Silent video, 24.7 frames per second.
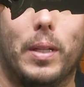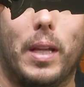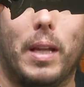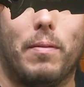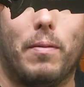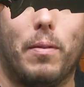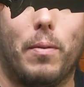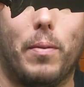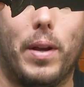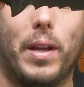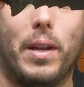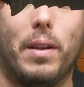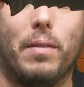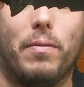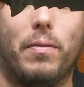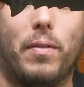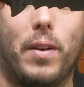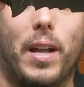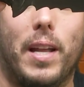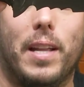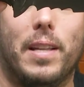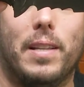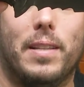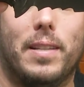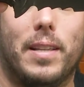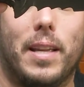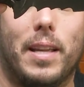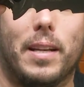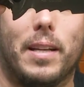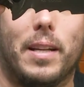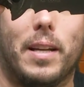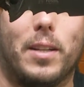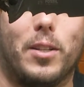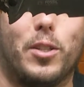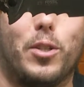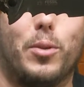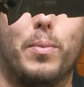give away to friends and
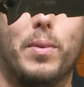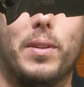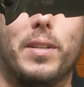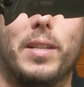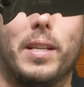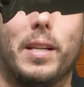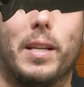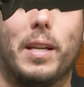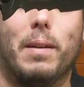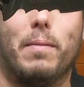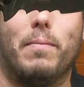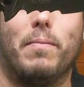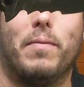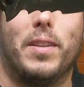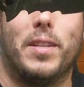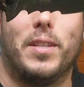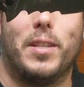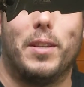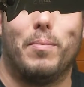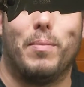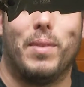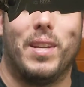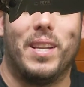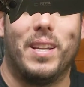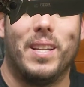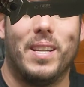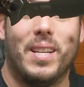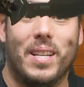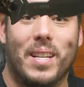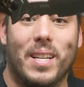customers that come visit me.